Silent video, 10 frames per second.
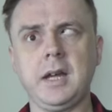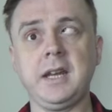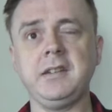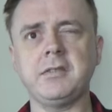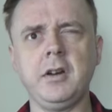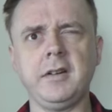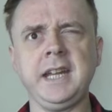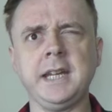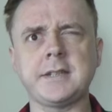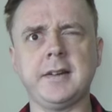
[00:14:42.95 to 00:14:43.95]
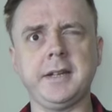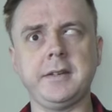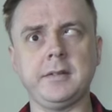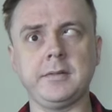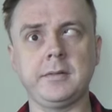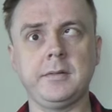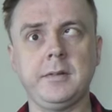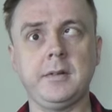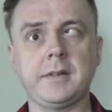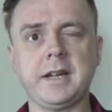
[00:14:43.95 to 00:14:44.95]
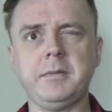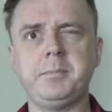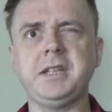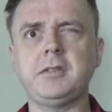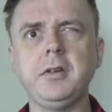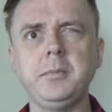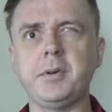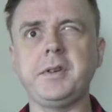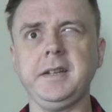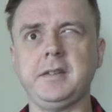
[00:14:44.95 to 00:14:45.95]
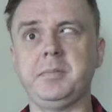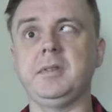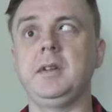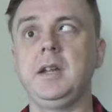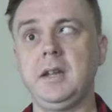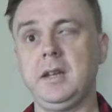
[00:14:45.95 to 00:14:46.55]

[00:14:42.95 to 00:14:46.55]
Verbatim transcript: And it's not Hitchhikers. That would be too predictable.